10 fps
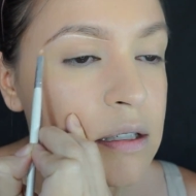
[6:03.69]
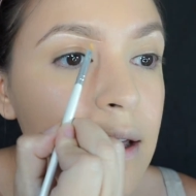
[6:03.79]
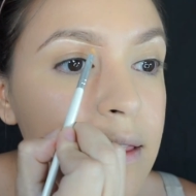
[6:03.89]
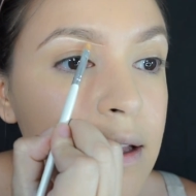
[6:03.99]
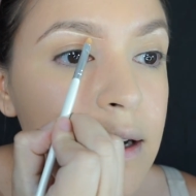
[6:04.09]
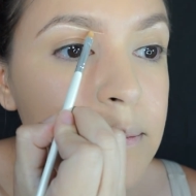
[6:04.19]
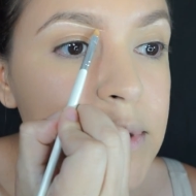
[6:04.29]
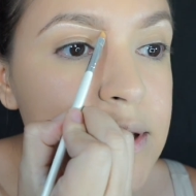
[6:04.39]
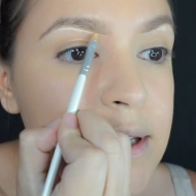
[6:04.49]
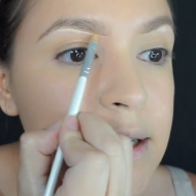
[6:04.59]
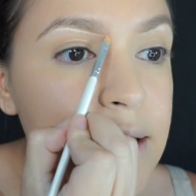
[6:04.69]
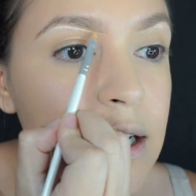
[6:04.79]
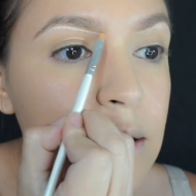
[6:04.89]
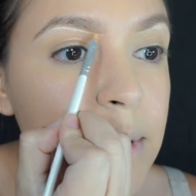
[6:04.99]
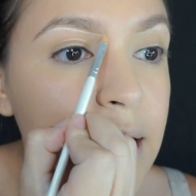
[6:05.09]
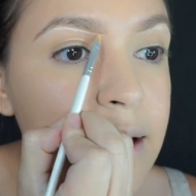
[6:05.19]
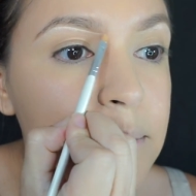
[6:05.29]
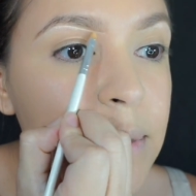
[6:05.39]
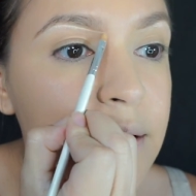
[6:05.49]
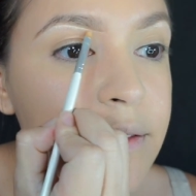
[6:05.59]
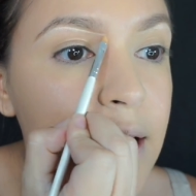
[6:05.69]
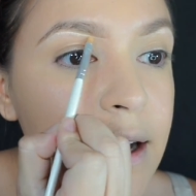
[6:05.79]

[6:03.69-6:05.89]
And then I'm just gonna go back and buff that